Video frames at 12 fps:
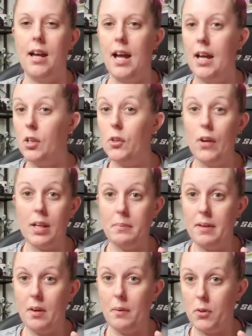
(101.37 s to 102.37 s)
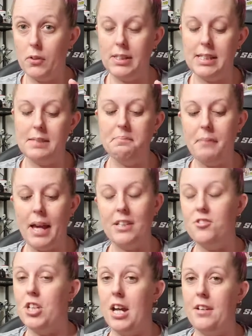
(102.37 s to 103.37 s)
I correct me if I'm wrong, this may
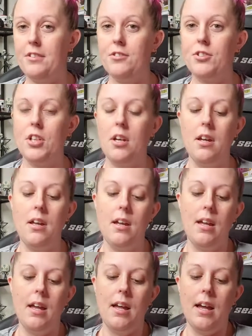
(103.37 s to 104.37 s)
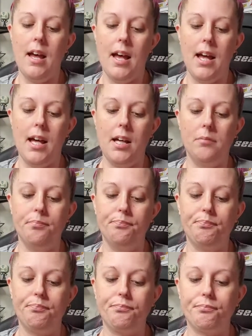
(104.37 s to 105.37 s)
change. Um,